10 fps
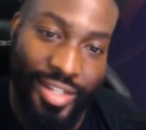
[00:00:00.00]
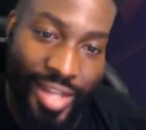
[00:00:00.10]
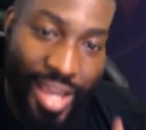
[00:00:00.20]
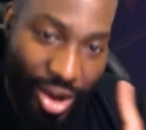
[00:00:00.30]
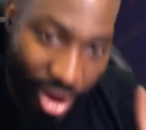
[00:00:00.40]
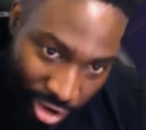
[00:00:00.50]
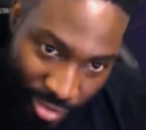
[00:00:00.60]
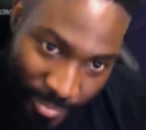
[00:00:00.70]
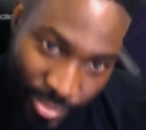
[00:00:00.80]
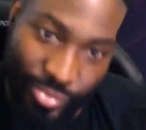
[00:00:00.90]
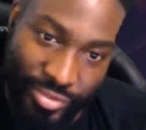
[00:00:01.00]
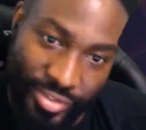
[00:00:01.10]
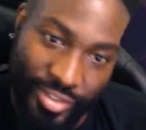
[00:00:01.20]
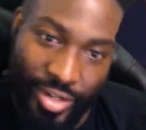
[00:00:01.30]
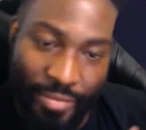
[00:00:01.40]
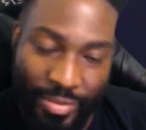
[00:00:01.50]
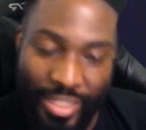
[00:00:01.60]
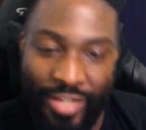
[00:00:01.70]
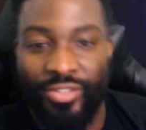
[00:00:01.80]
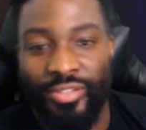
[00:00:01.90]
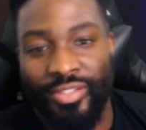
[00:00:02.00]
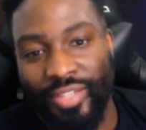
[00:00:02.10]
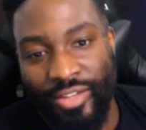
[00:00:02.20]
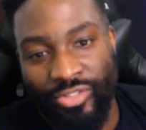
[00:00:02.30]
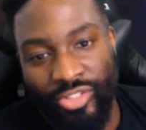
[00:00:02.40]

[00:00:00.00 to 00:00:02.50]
not all moves. So I believe the staff